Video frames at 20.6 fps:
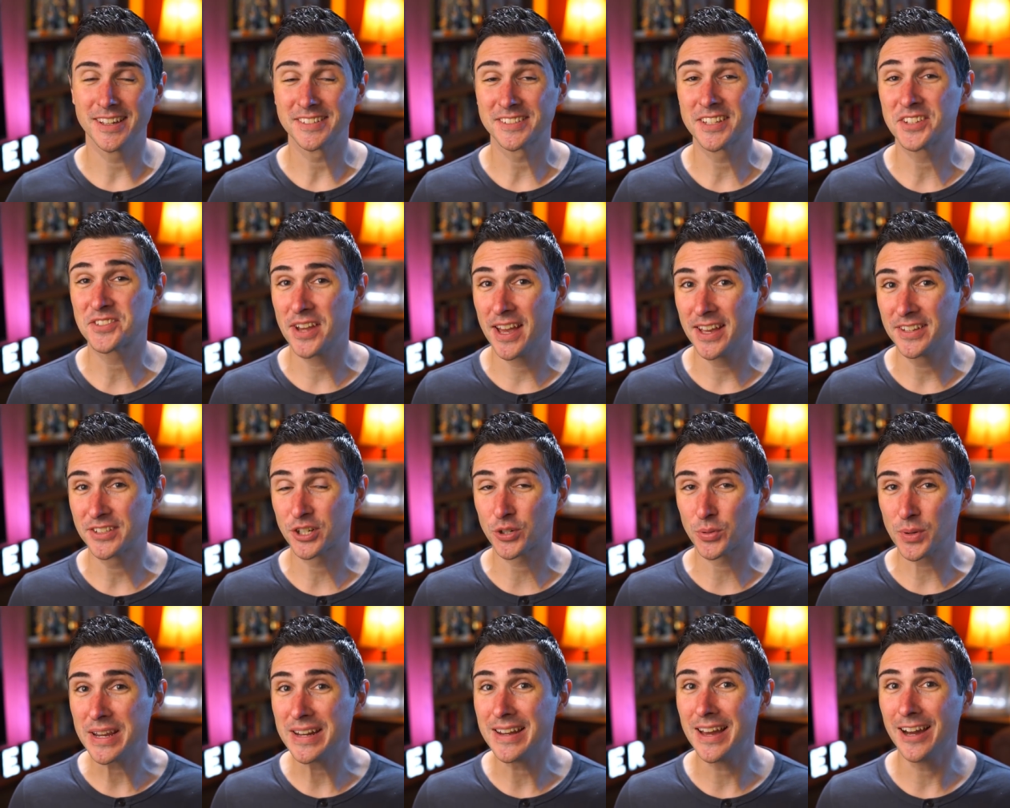such as
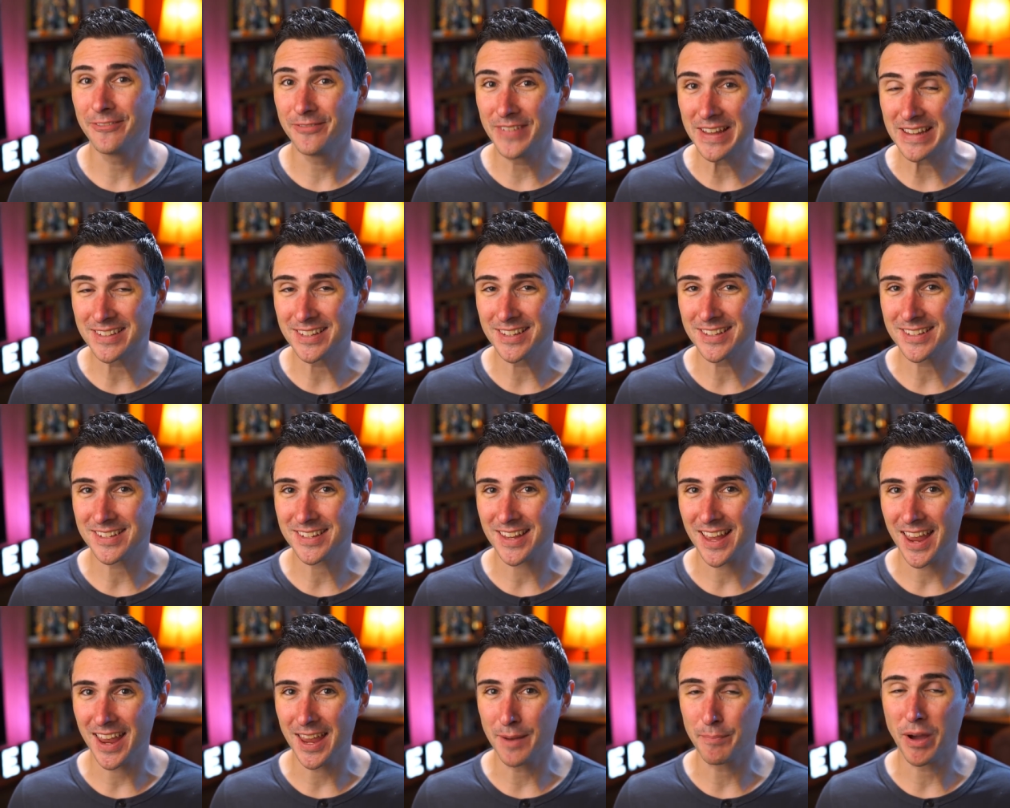Creed
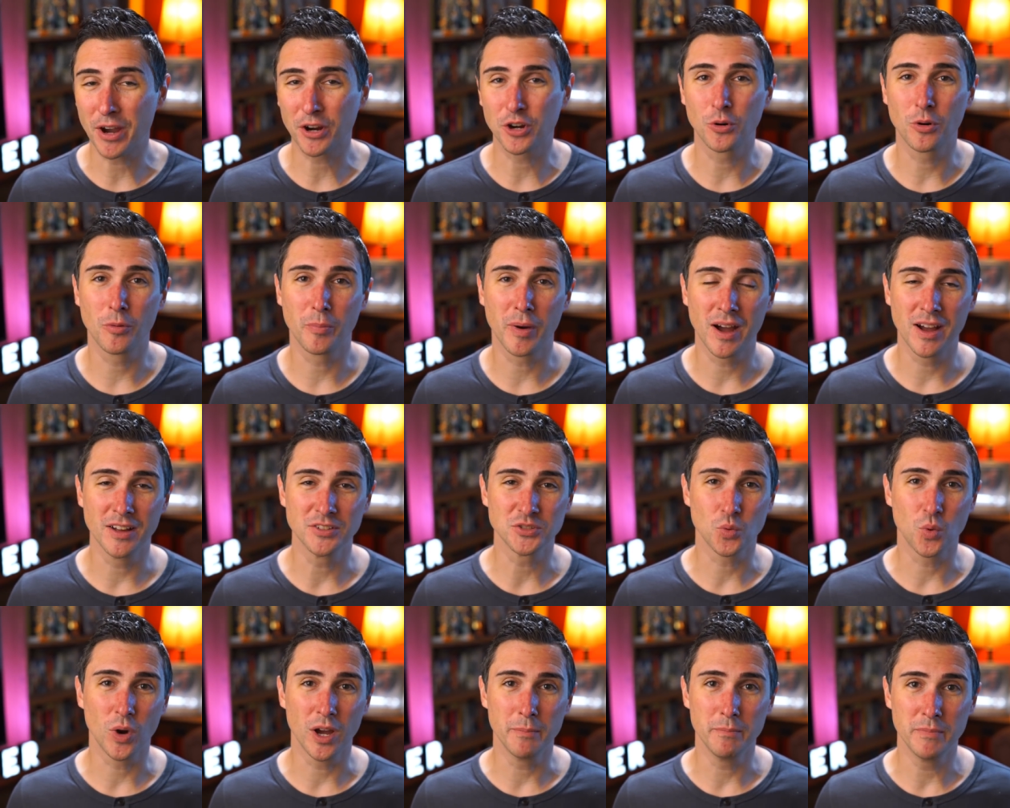Aventus and Paco
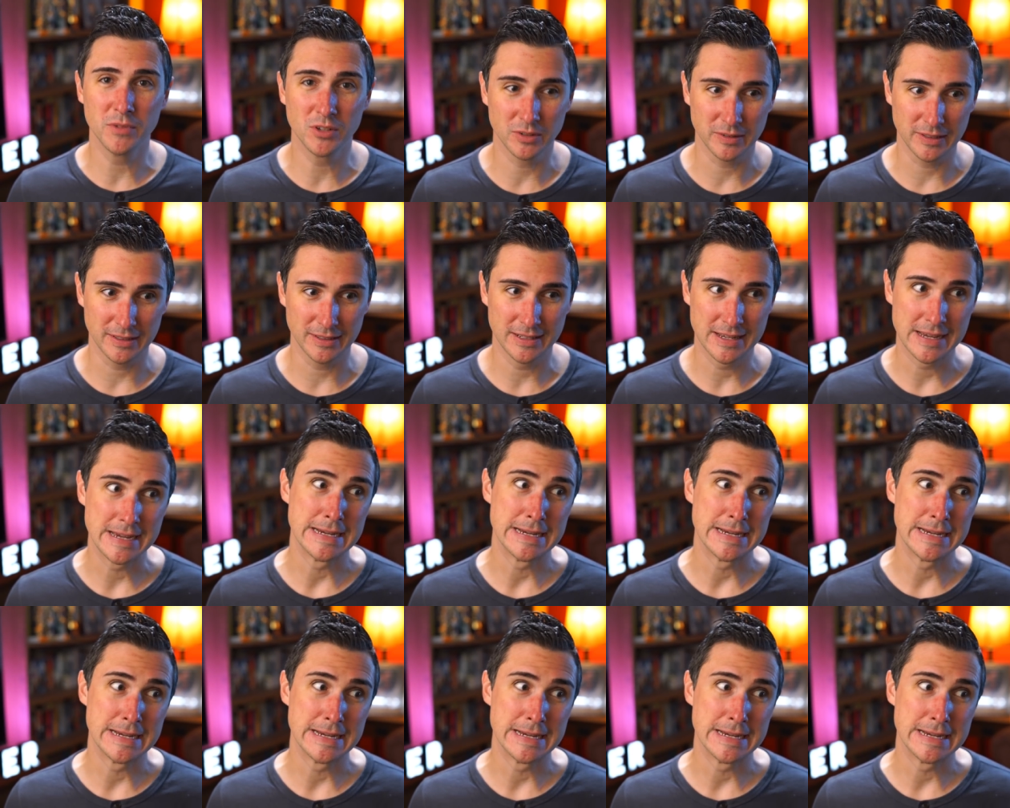Rabanne's 1 Million.